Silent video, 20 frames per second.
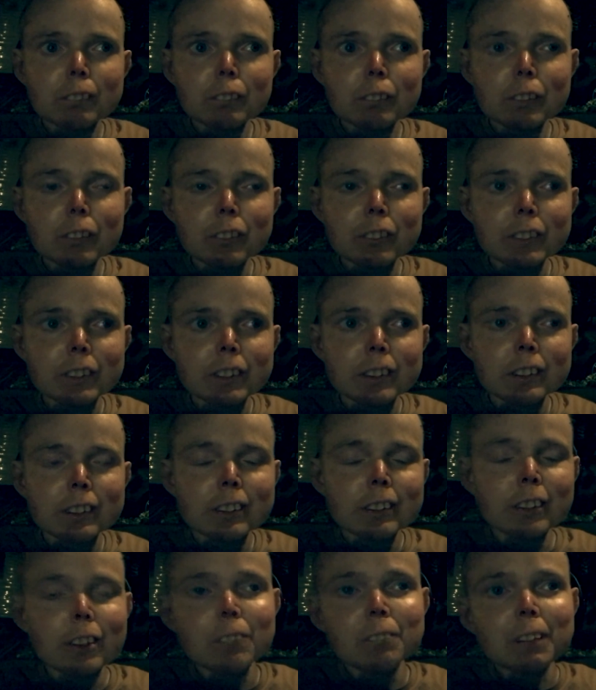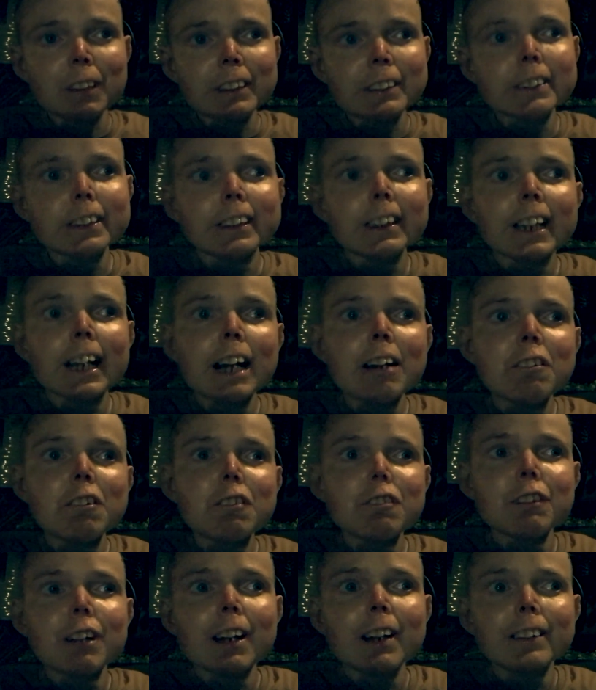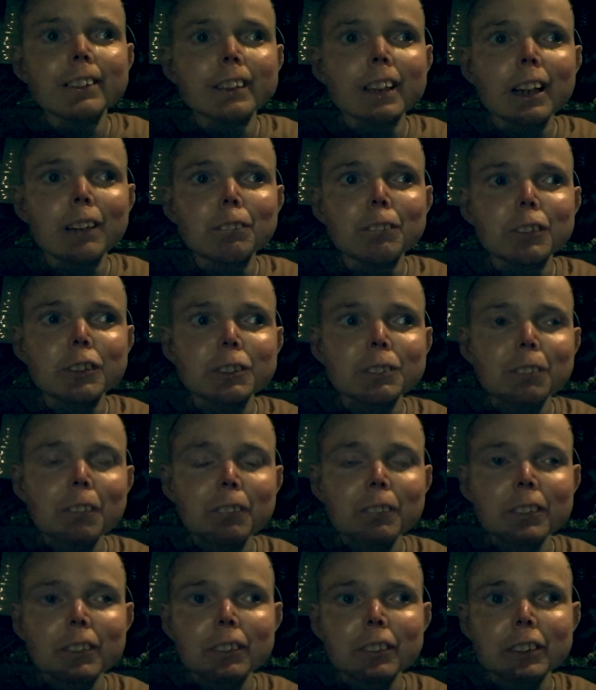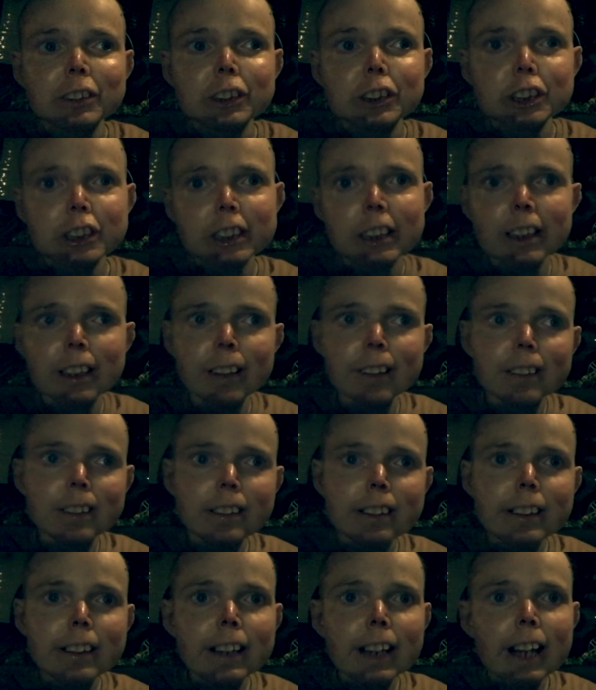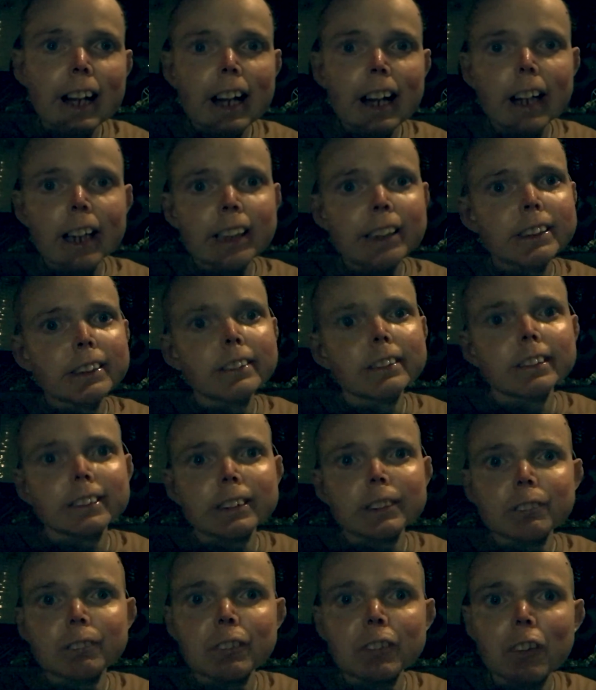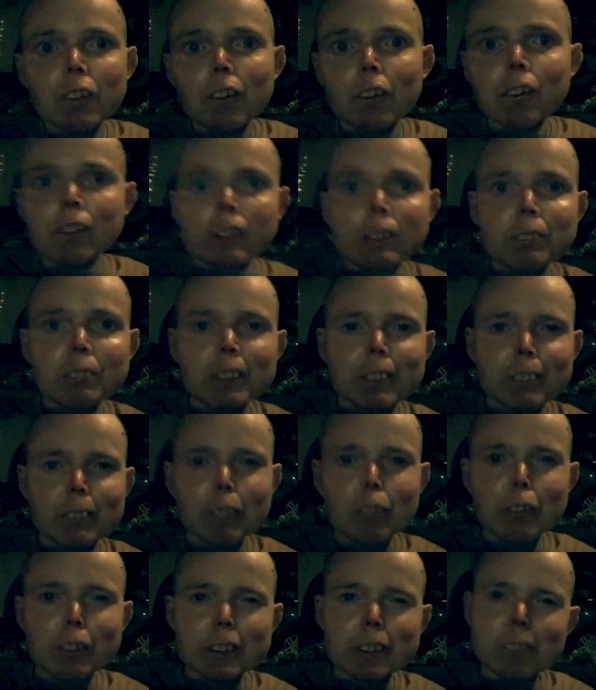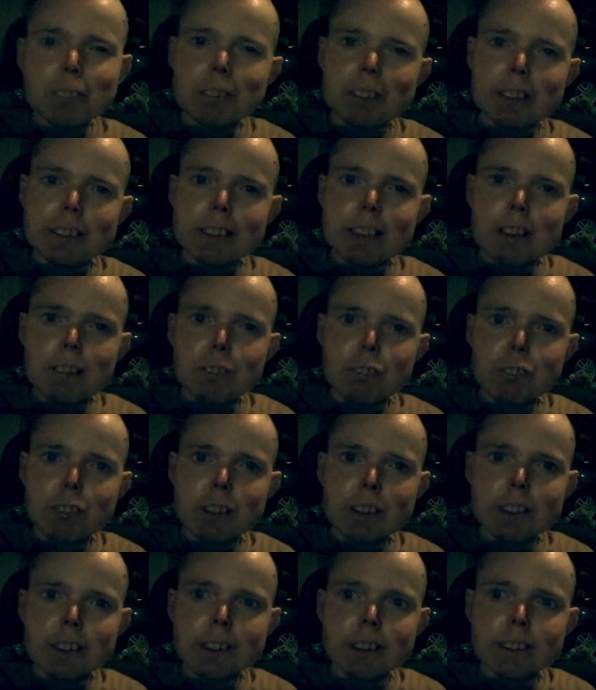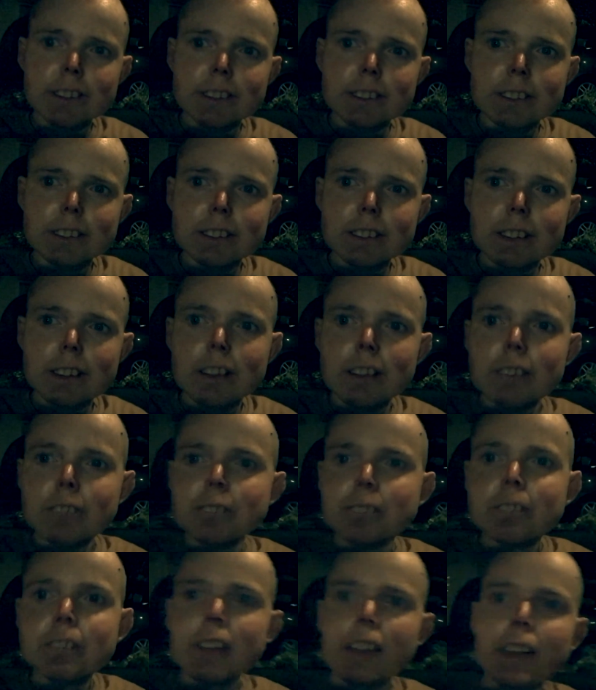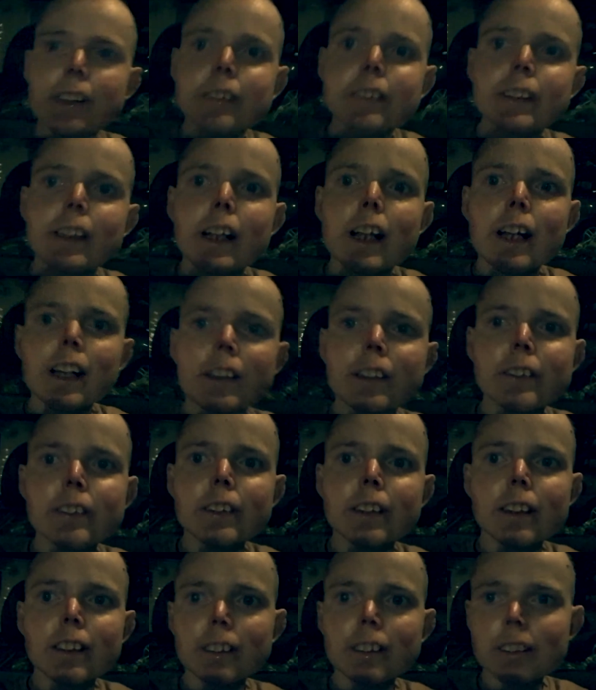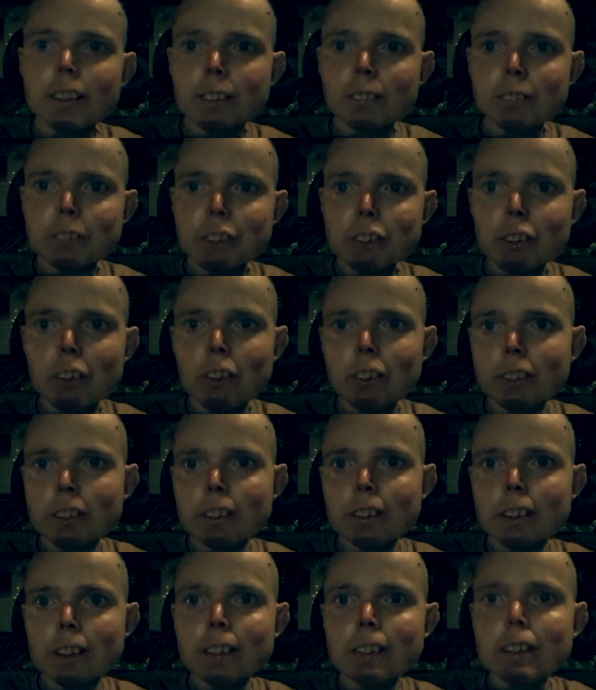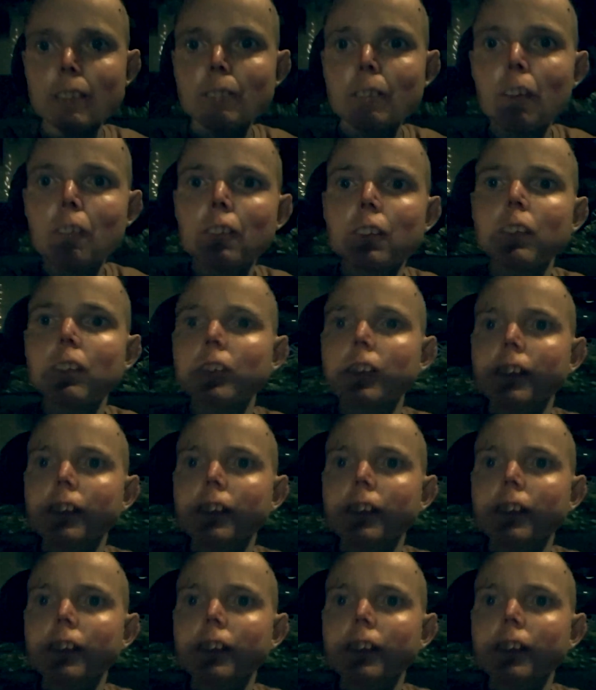We're going to go back to the caravan. I'm most probably going to chill, edit this vlog, maybe watch a bit of Netflix, and then start the day tomorrow.